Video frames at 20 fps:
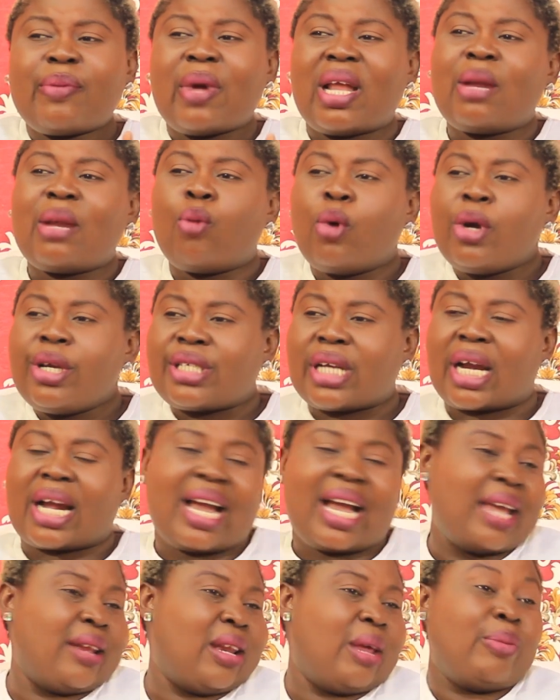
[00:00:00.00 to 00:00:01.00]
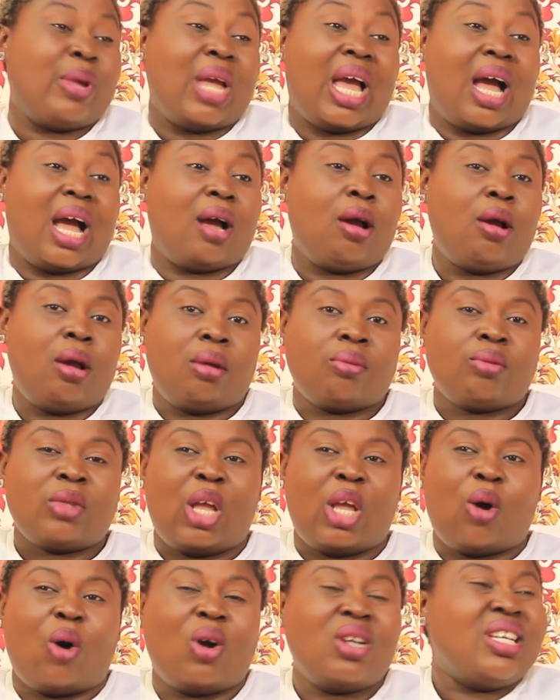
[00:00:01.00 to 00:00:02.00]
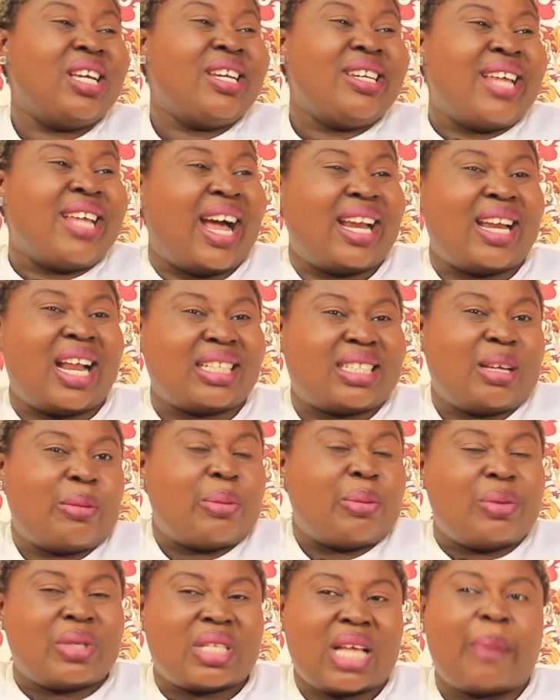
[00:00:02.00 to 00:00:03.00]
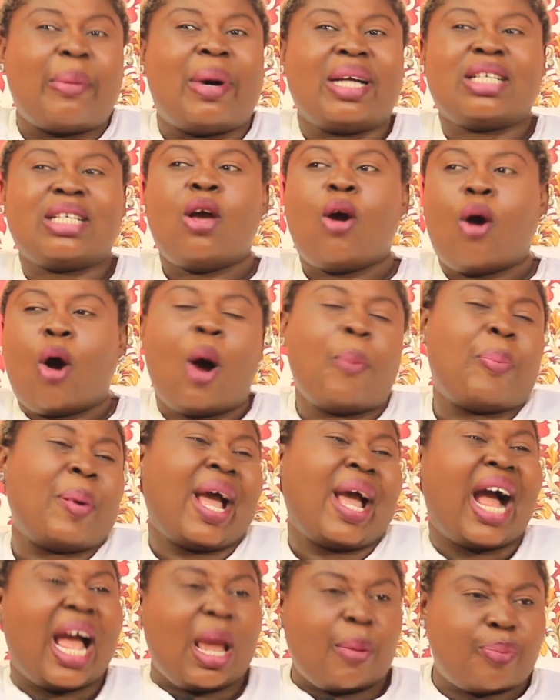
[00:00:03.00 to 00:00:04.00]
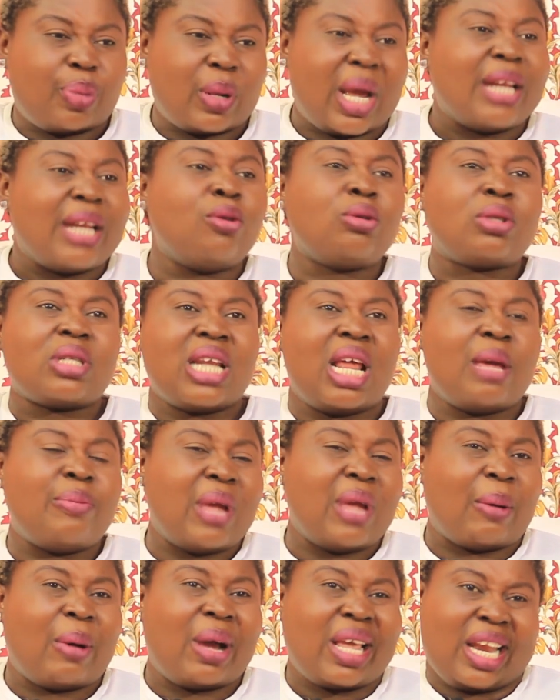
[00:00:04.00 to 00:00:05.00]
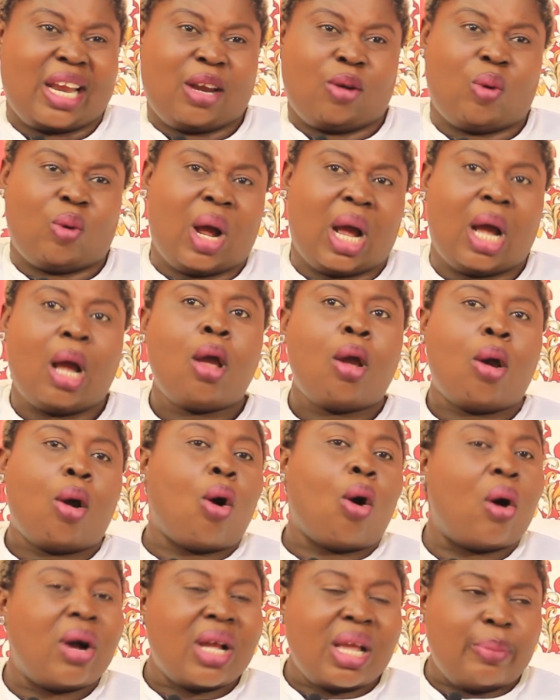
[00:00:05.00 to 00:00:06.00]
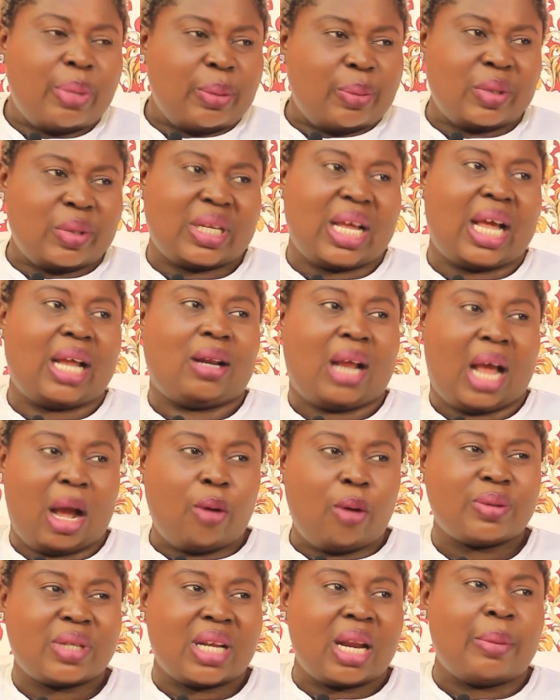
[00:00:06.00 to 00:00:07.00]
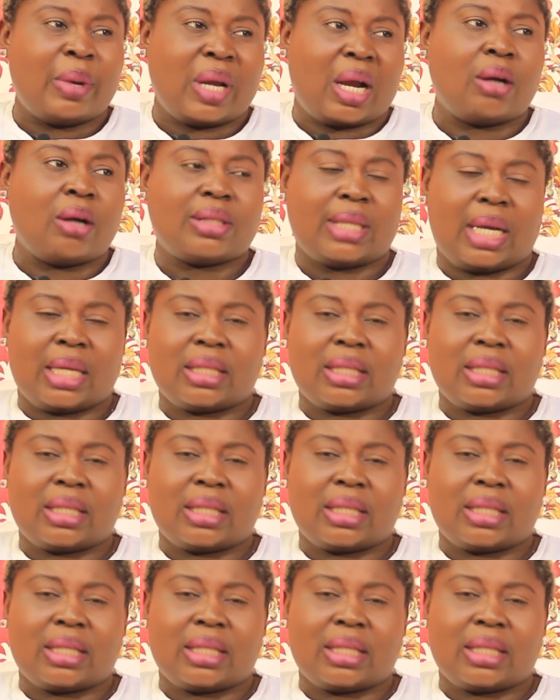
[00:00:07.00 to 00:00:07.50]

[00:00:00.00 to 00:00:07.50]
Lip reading: you are the Moesha kind, and be Onye ni anase bibisa about upper hype and nothing na bi a wire no one or ye bibisa I hope so they make out